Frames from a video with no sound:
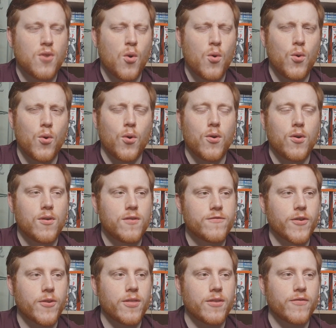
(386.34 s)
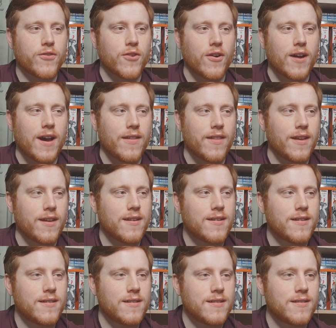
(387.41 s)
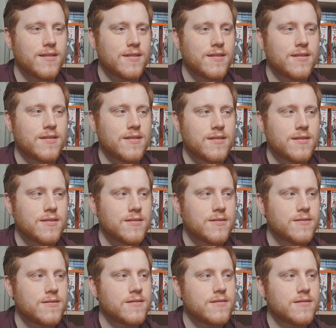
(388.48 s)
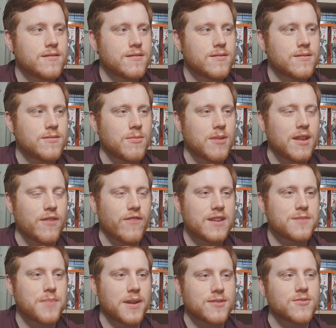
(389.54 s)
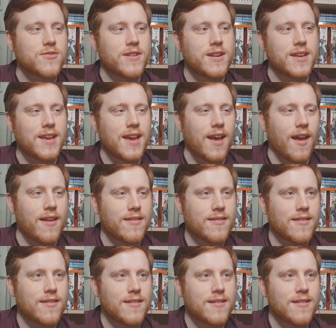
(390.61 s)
Oh, throw the song out there. Strange, but your kindness reminds we're getting the flashbacks already, yes.